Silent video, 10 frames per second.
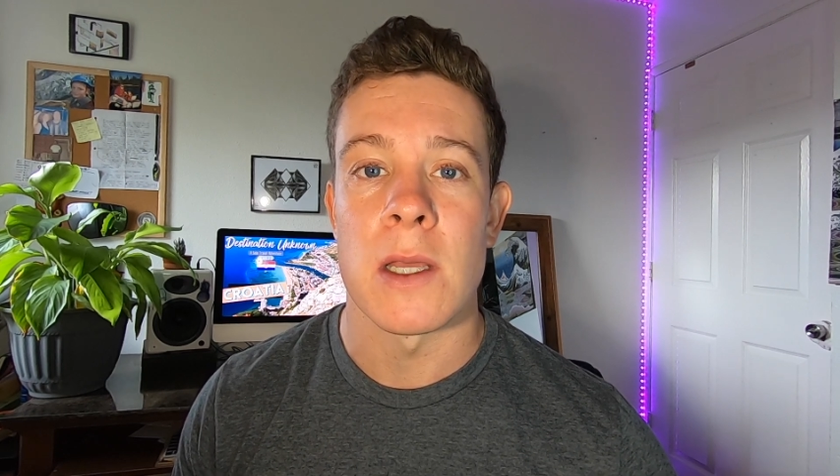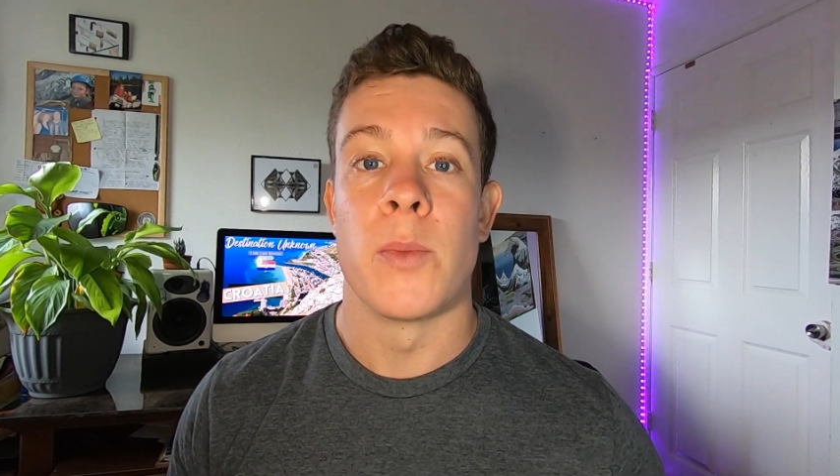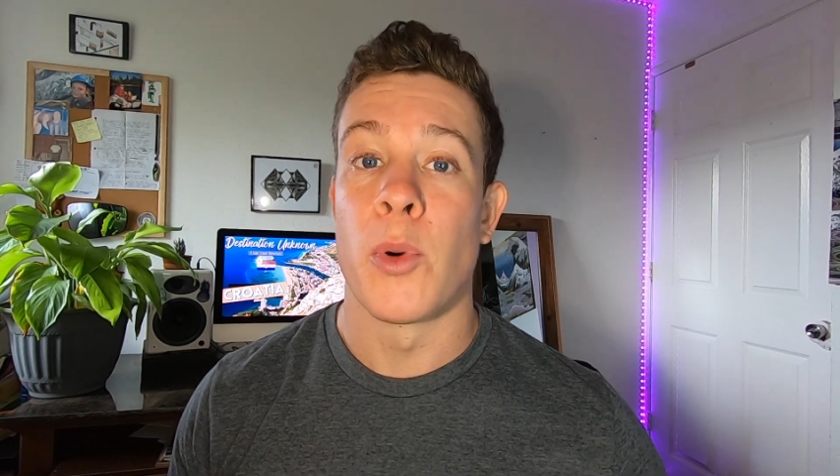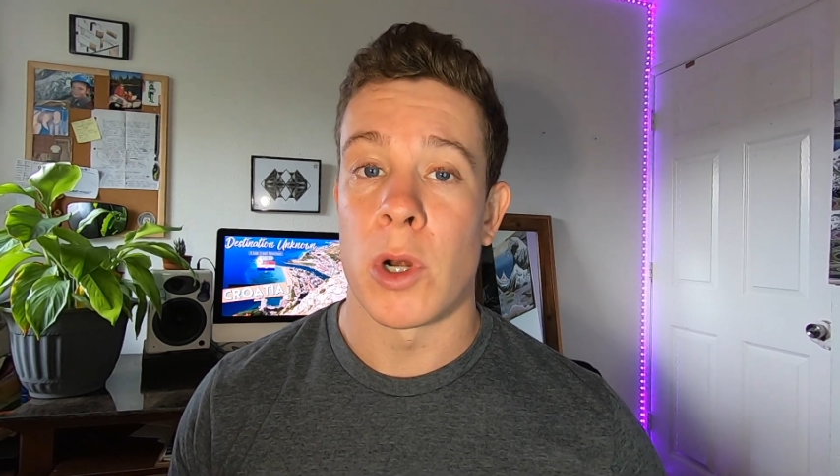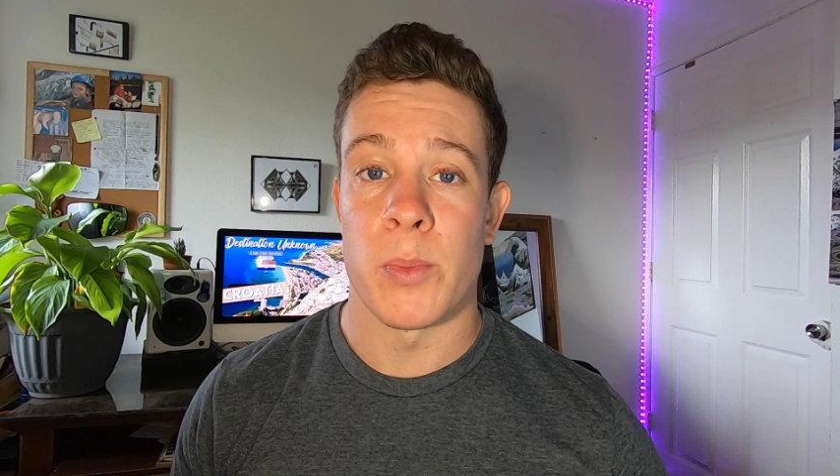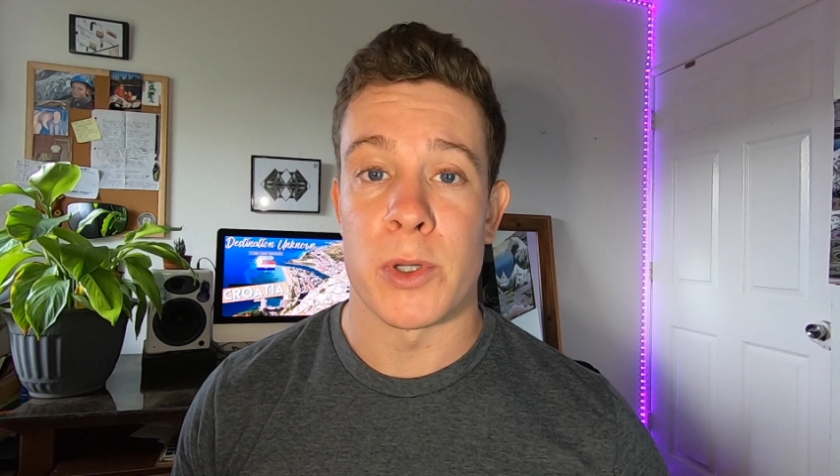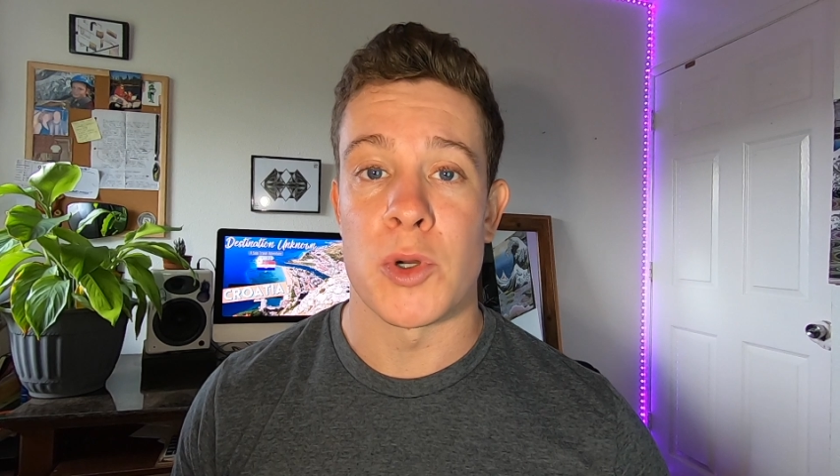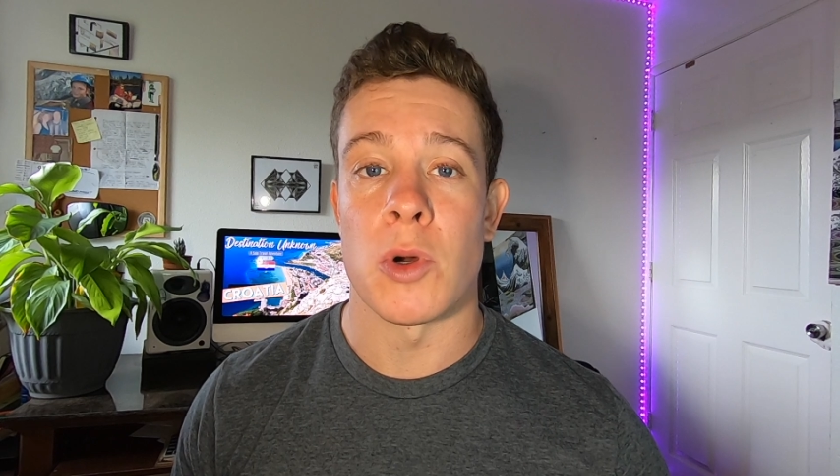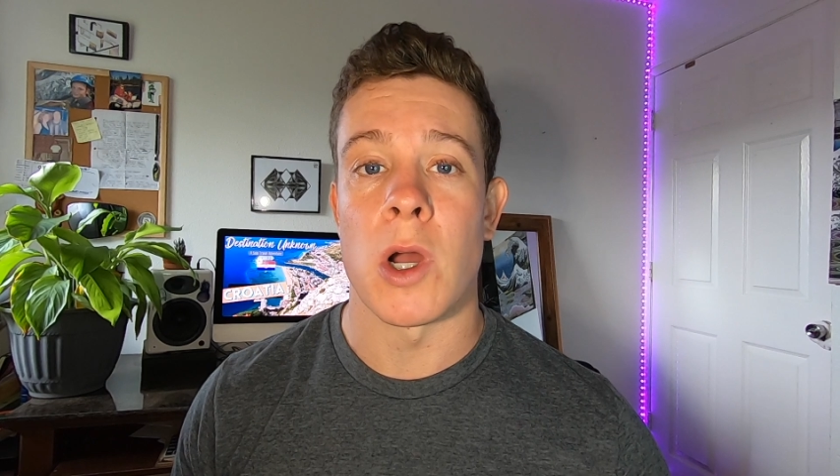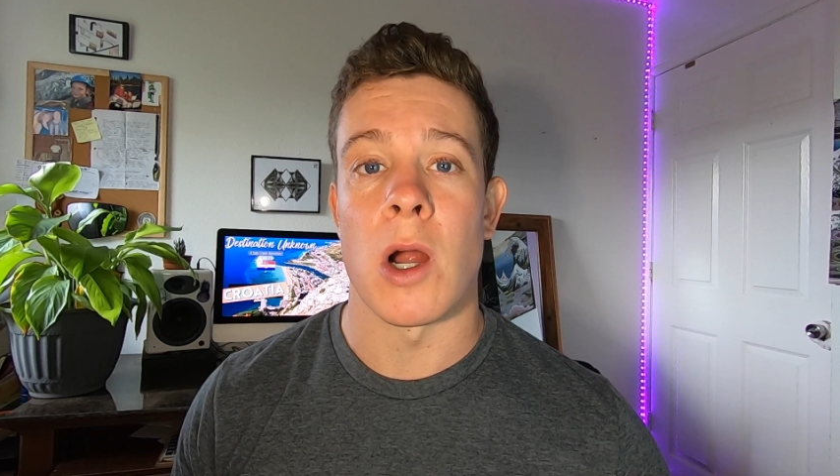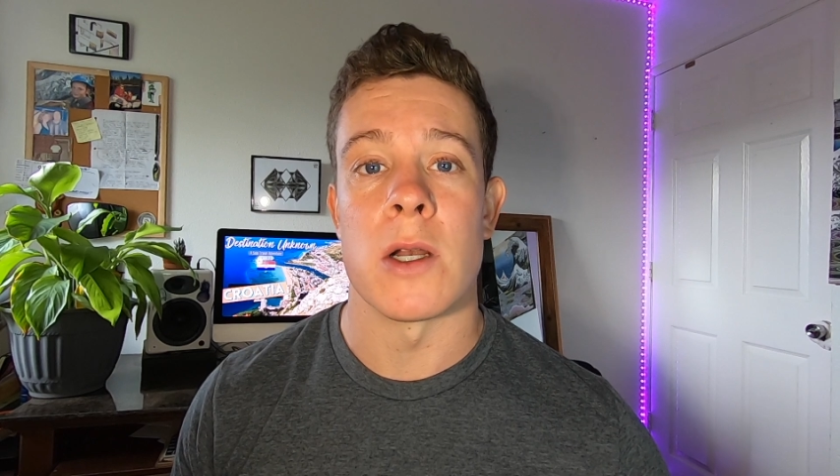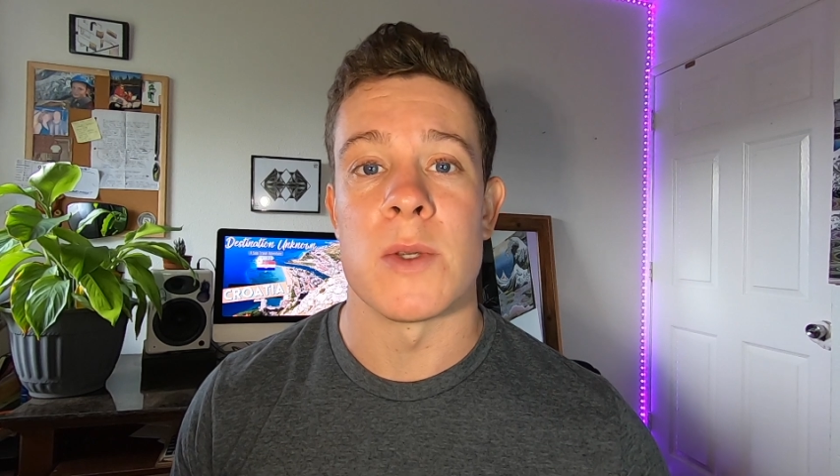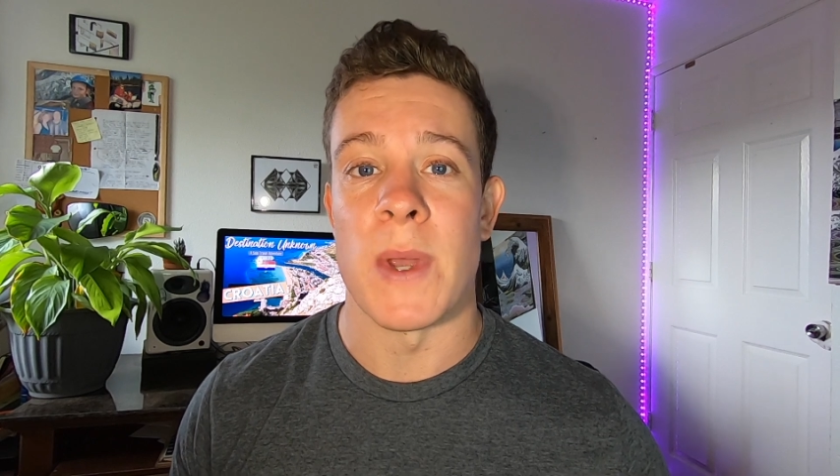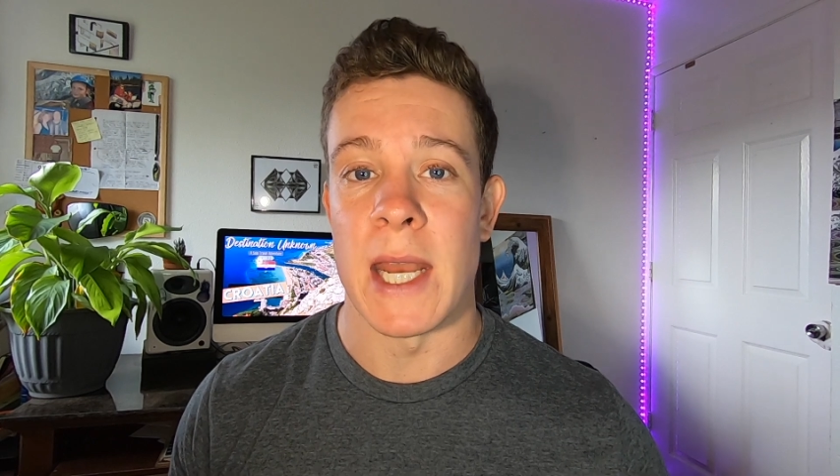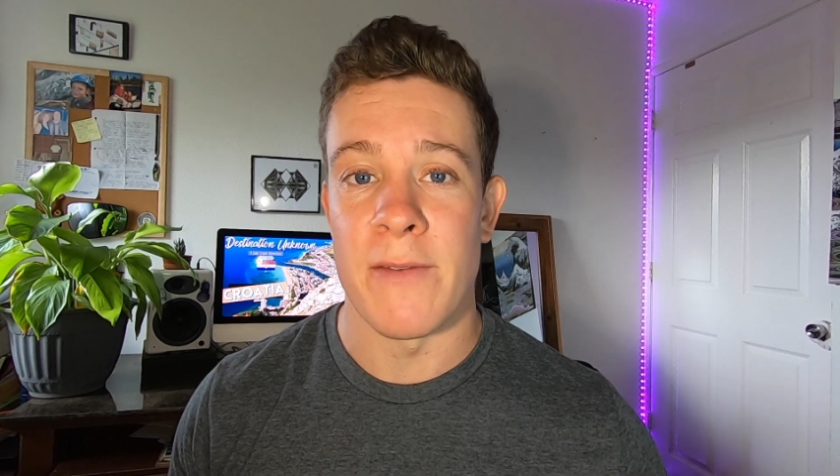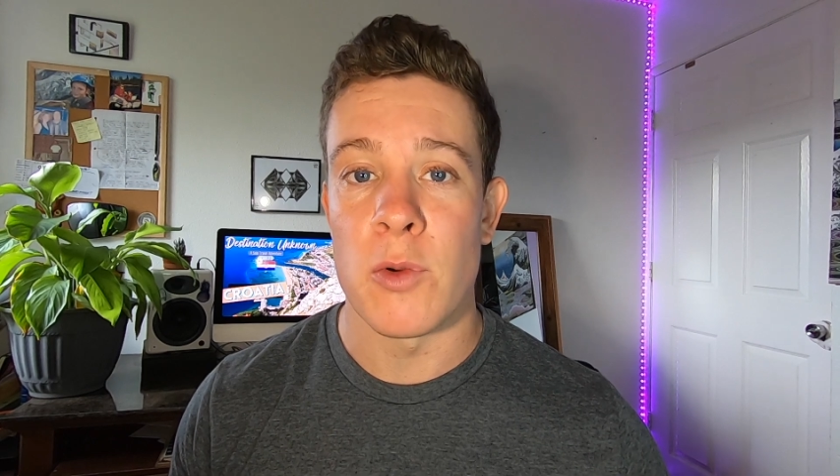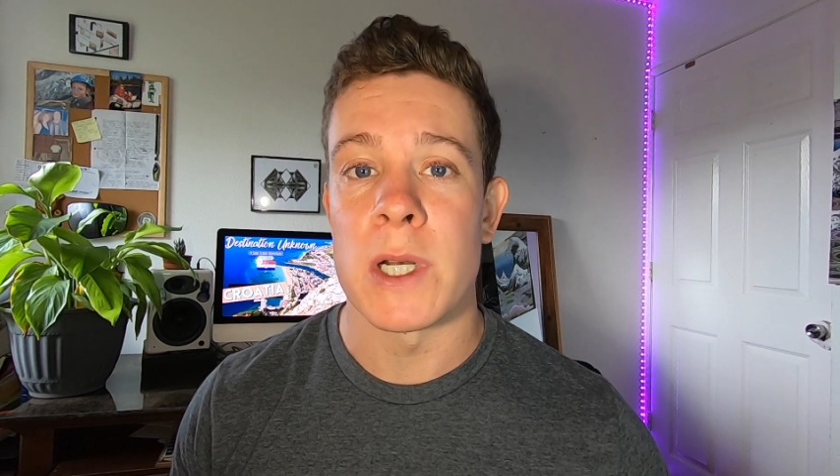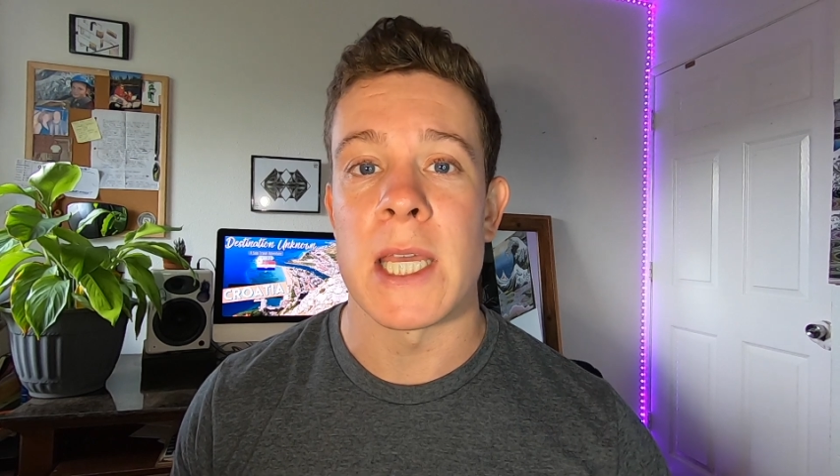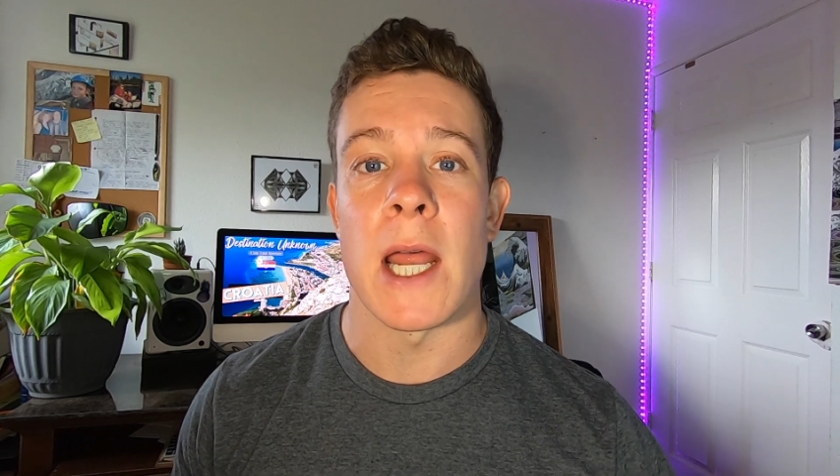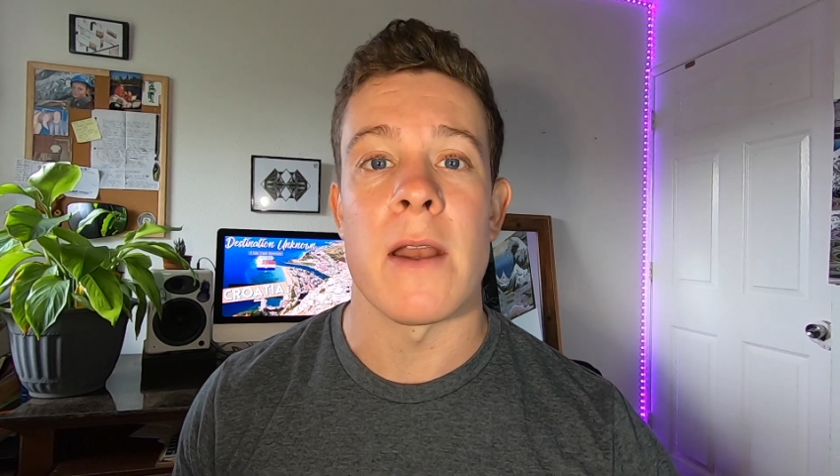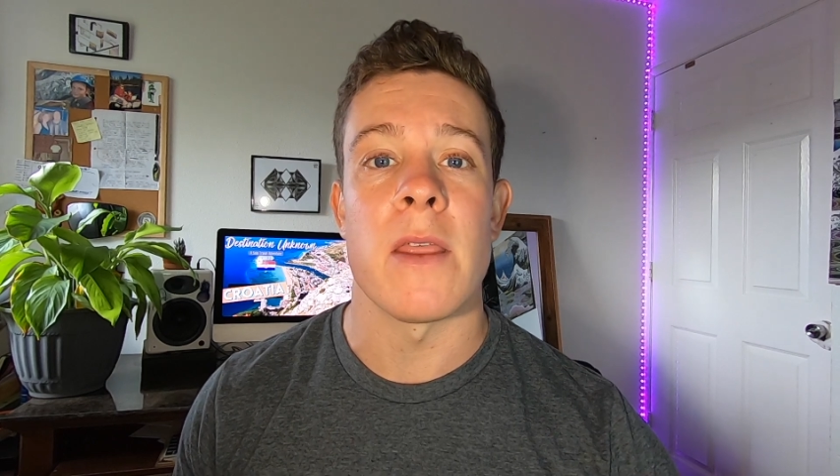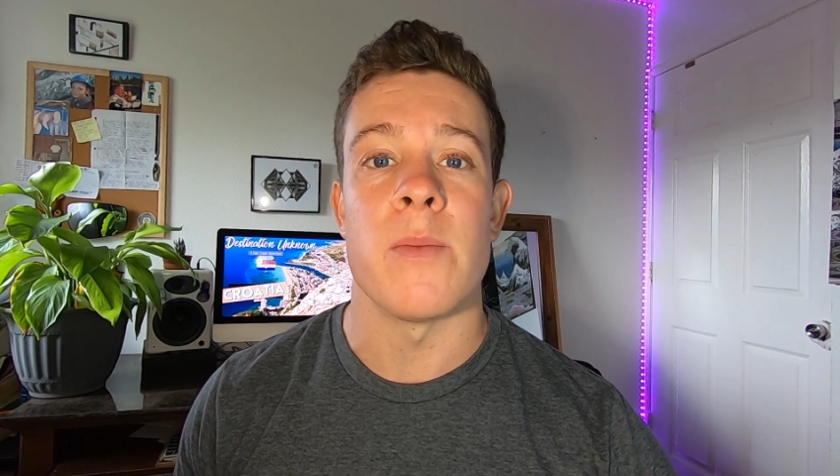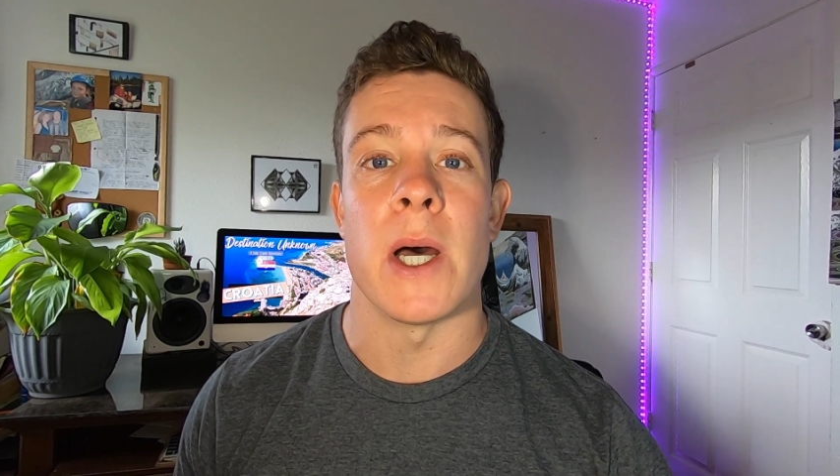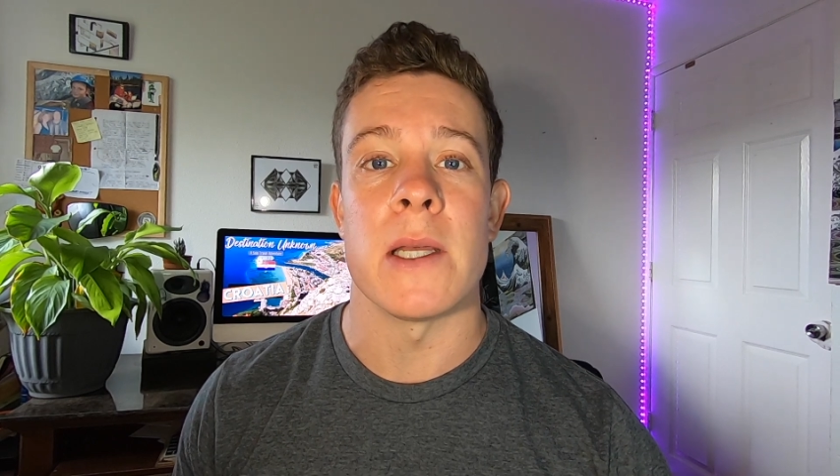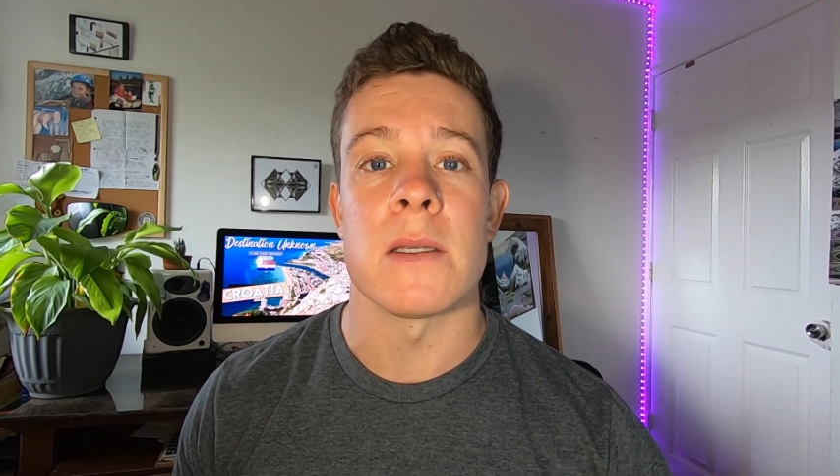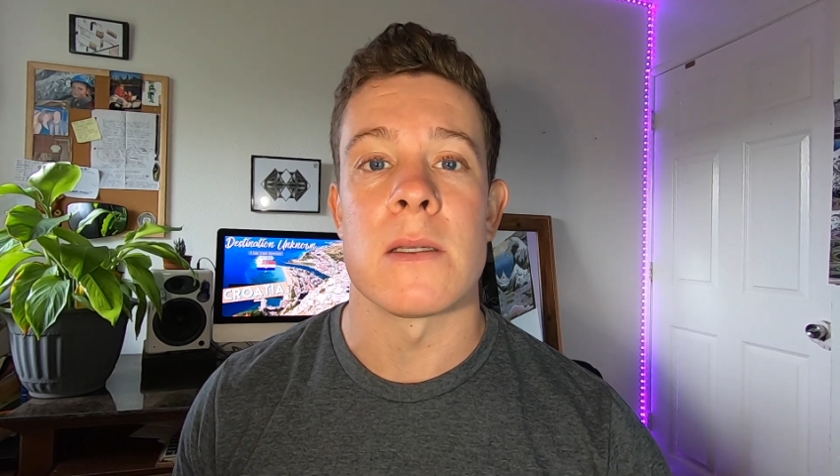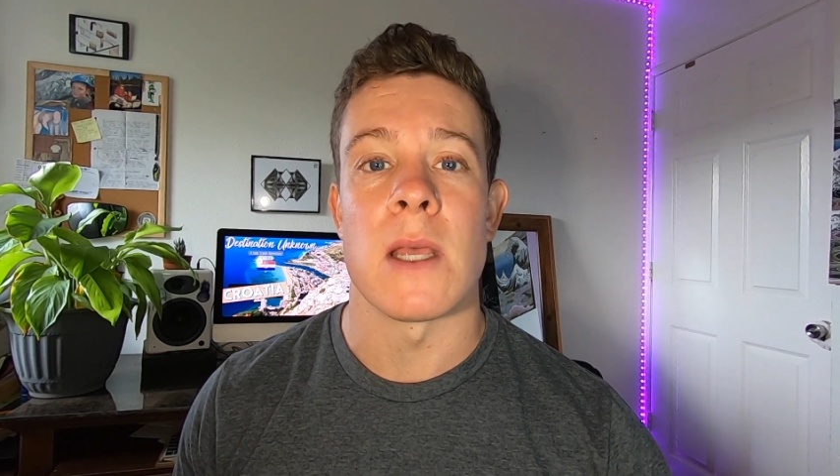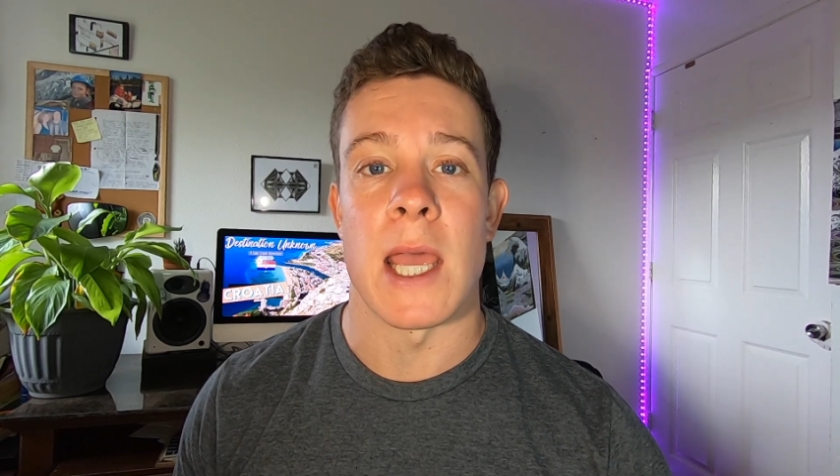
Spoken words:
The border patrol guards made everyone get out of the bus